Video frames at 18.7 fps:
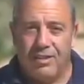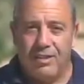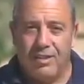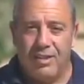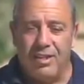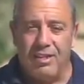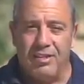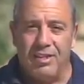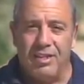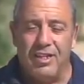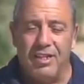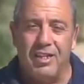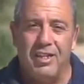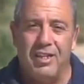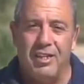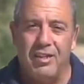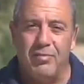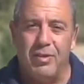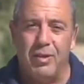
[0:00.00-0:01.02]
Hi
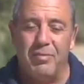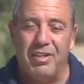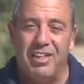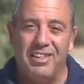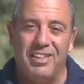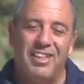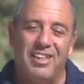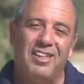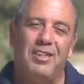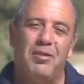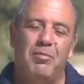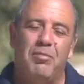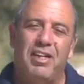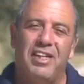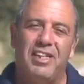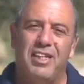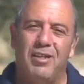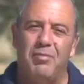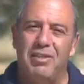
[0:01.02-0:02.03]
there, everybody.
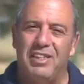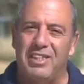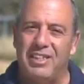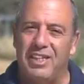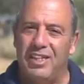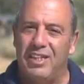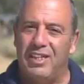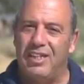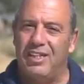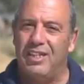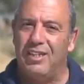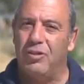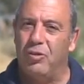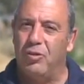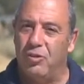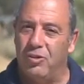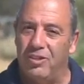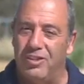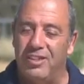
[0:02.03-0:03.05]
My name is
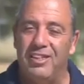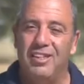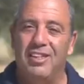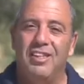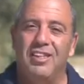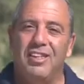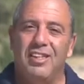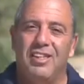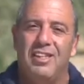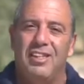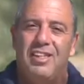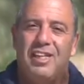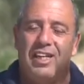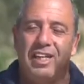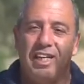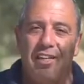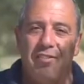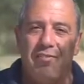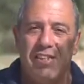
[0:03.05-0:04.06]
Doron.
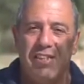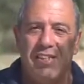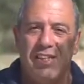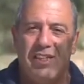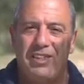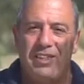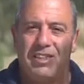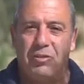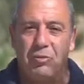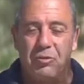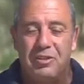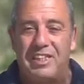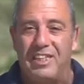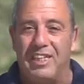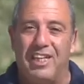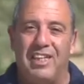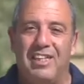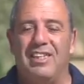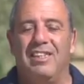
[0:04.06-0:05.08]
I live in
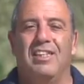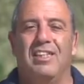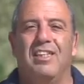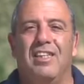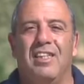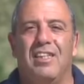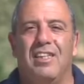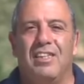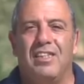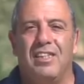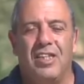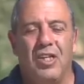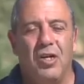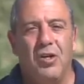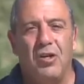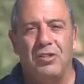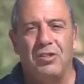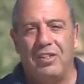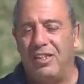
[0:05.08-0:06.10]
SUSYA,
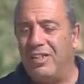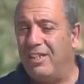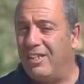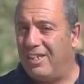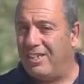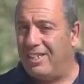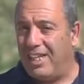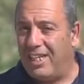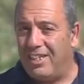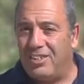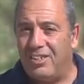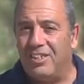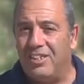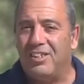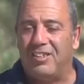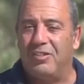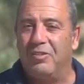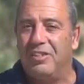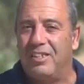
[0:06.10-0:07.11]
not in the ancient
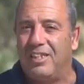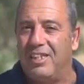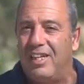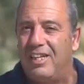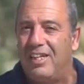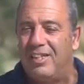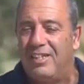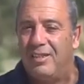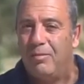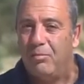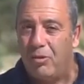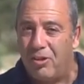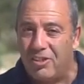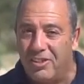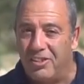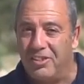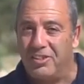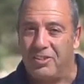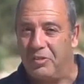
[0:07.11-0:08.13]
SUSYA, in the
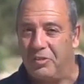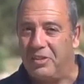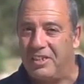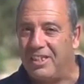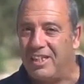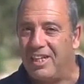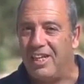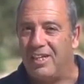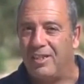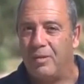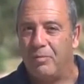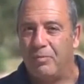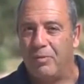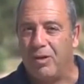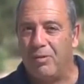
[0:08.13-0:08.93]
modern SUSYA, and